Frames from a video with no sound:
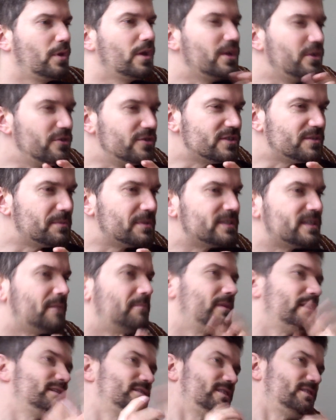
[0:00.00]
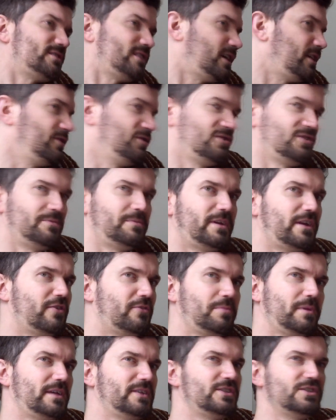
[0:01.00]
we can use them in some places, not use them in
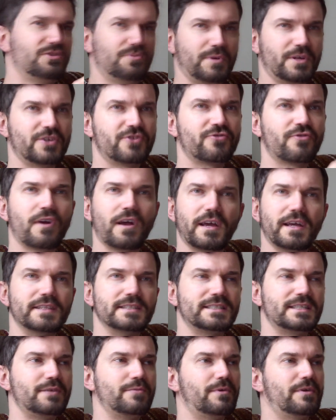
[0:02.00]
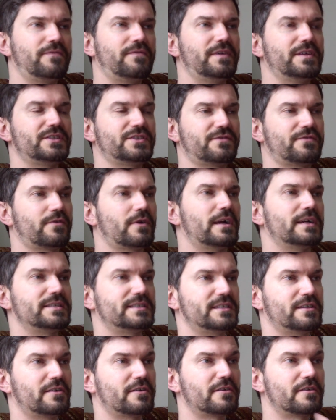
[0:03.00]
other places. We can try and see what fits for
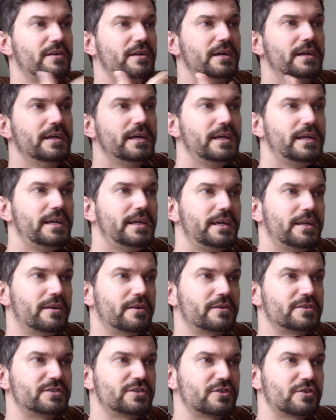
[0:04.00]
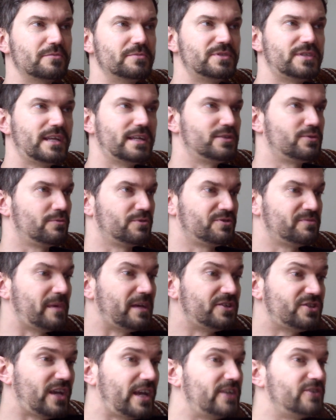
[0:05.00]
us in our circumstance, which
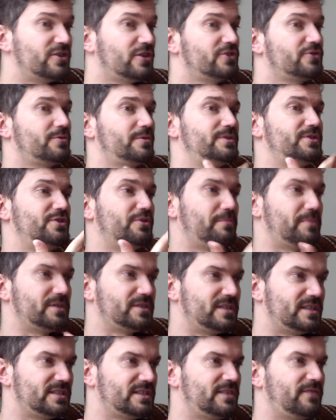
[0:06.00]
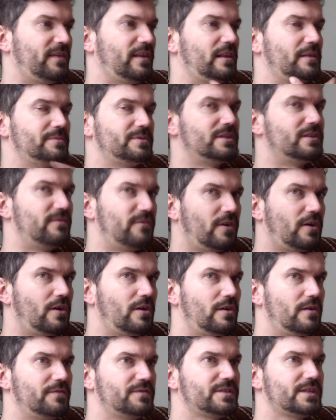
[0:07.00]
may change also as your business develops and
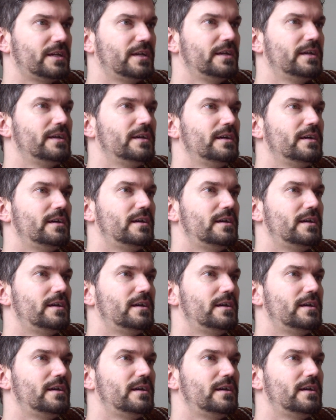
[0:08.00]
evolves.